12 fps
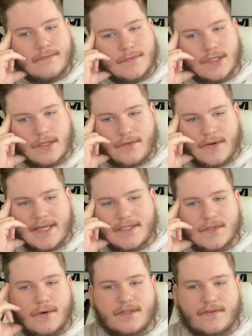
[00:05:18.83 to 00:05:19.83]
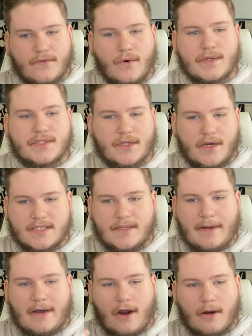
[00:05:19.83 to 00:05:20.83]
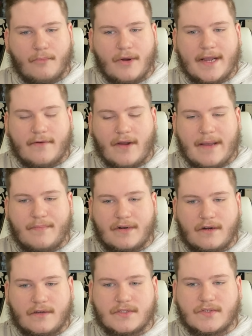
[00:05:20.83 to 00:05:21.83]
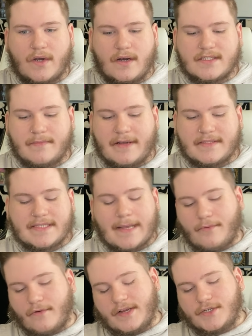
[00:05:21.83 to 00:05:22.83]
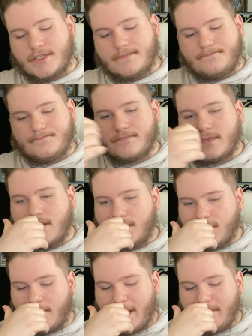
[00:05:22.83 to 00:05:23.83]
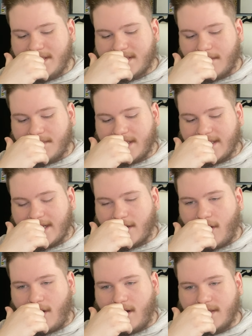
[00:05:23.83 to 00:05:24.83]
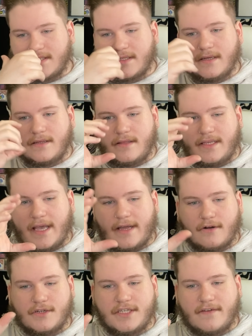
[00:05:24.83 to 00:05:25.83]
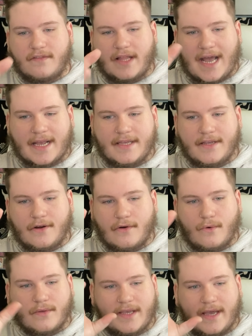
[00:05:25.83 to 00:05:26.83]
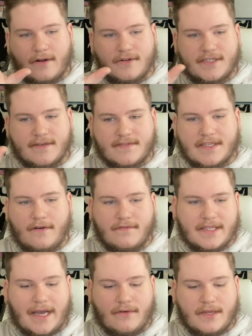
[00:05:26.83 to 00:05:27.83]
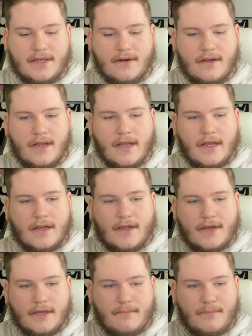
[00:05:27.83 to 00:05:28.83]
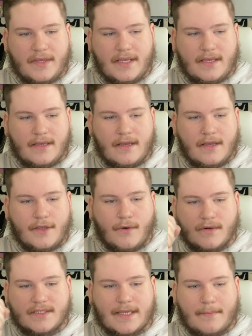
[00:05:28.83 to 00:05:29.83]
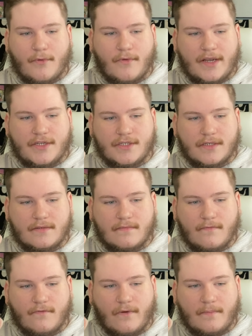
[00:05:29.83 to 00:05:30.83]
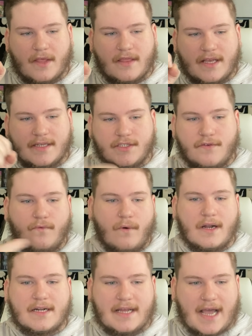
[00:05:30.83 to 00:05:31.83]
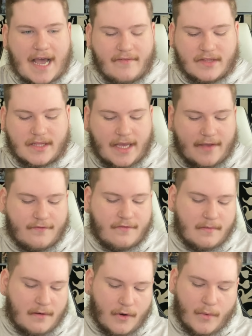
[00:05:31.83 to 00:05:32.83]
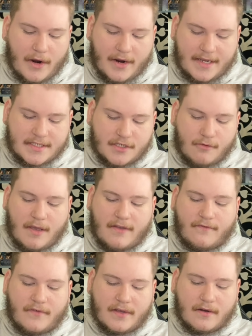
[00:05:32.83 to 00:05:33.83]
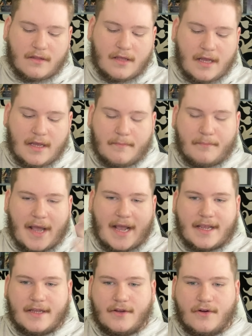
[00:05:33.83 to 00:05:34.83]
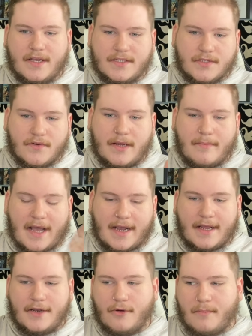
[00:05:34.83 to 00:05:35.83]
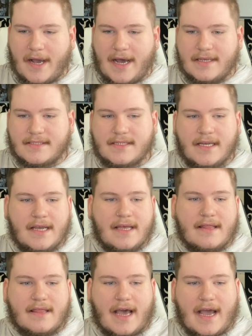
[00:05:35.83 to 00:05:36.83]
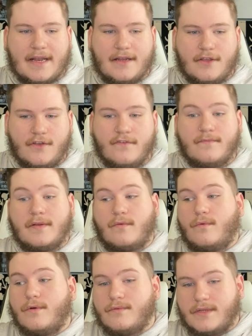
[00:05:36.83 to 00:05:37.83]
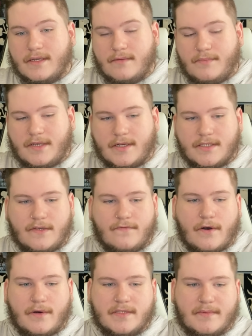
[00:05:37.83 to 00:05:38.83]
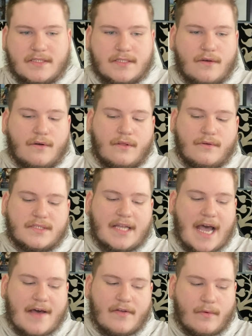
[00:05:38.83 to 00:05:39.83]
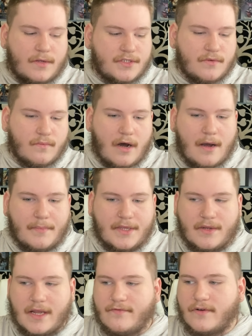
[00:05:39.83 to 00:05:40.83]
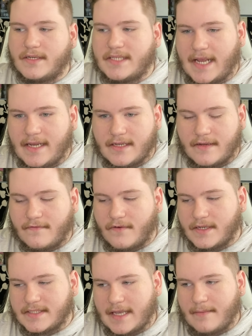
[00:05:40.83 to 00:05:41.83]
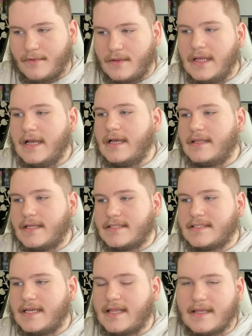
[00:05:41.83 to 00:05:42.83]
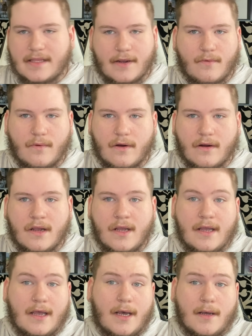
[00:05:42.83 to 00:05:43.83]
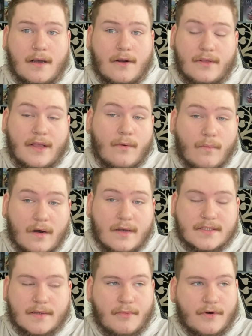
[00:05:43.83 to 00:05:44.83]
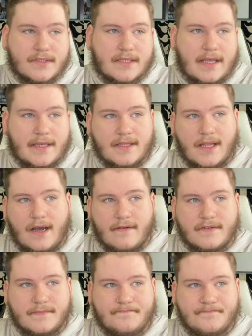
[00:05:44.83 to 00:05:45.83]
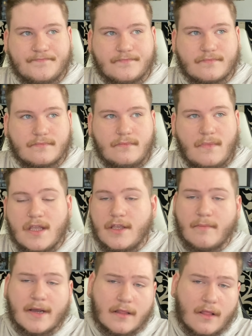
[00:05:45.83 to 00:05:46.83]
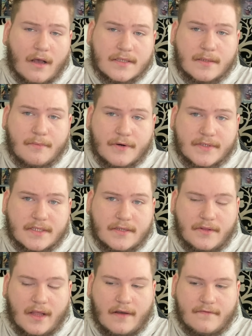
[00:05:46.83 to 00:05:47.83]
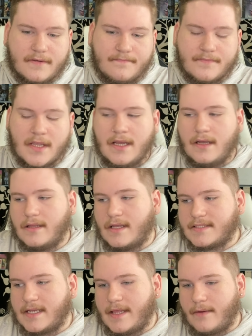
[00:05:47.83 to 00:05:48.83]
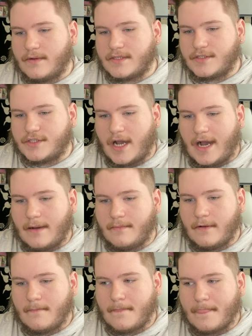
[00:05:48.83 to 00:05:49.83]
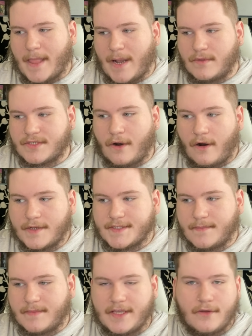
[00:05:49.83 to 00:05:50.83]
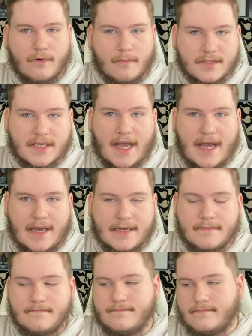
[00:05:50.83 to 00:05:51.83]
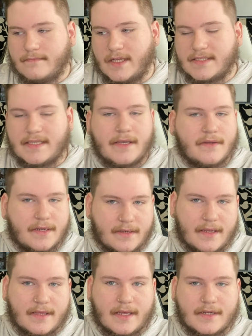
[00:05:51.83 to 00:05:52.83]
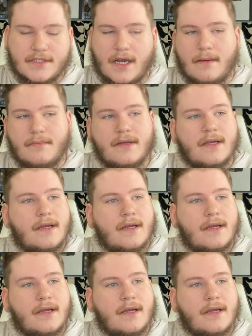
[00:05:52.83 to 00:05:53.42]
So the Three of Swords, of course, talks about heartbreak, right? But it also talks about separation. So maybe something that caused the energy of lack here or the energy of self-doubt here could be your separation from the things you've wanted to have in life. Aquarius, you may feel back in your history, back in your past, that you've been wounded because you've always been so close to having what you want, but you never attained it. For example, let's say that there were or there was a person that you loved. You might have lost the person you loved. Let's say there was a job that was awesome that you almost had. Let's say you didn't get that job.